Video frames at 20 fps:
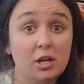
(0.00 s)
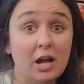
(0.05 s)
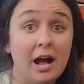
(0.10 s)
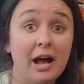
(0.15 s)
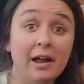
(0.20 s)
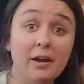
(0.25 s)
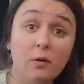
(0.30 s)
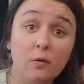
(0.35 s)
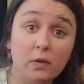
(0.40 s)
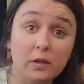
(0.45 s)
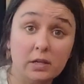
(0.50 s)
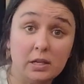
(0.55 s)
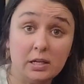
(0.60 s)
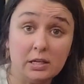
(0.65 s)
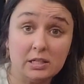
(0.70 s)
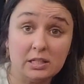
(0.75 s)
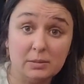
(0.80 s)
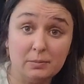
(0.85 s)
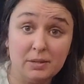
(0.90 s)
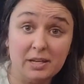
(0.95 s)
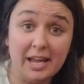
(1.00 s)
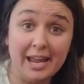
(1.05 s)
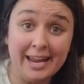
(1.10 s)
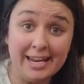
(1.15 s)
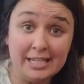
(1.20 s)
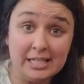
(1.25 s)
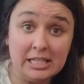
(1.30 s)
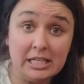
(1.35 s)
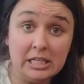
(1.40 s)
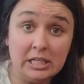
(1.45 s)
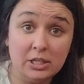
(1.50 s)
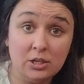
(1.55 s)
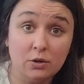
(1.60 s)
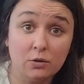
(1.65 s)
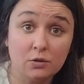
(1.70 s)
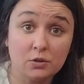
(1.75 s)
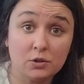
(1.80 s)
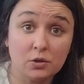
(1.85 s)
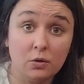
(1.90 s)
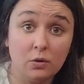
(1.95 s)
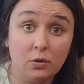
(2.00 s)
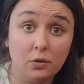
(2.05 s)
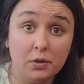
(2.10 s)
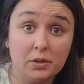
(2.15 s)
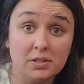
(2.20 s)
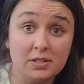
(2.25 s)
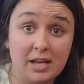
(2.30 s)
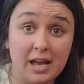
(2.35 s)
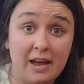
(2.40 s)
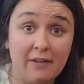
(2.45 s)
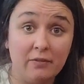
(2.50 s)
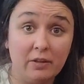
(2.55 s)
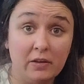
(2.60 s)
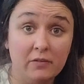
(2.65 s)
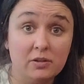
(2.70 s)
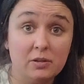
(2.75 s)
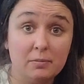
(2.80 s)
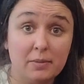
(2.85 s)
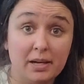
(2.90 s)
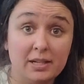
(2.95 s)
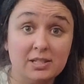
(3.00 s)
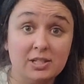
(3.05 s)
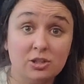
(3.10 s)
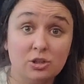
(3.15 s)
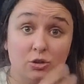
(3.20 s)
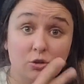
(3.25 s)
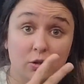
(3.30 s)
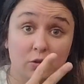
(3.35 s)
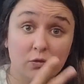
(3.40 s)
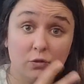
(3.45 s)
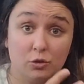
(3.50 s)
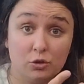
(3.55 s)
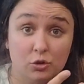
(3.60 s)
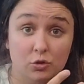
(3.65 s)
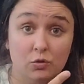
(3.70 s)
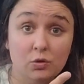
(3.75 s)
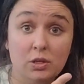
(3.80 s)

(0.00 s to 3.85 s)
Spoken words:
I only needed to be 18 years old and to have lived in my district for 2